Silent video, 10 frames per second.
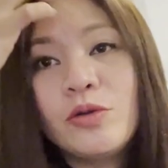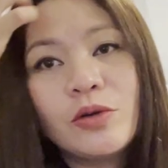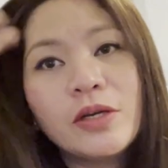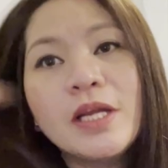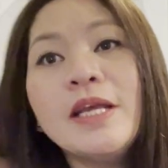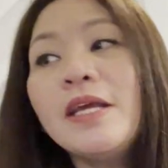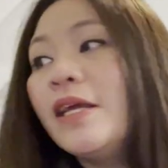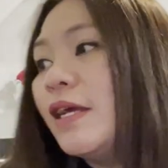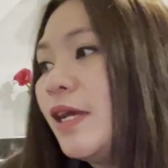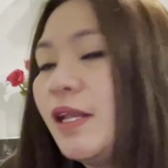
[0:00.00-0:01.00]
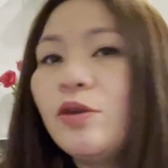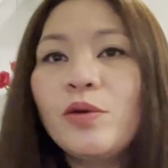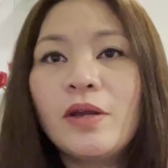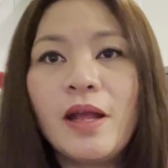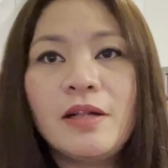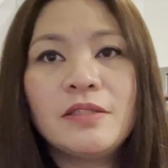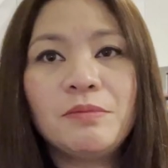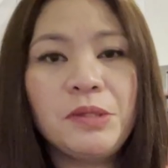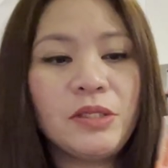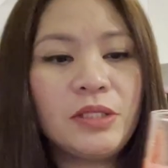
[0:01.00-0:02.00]
or anywhere else
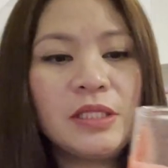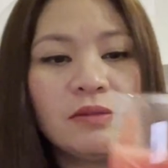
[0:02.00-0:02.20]
because it's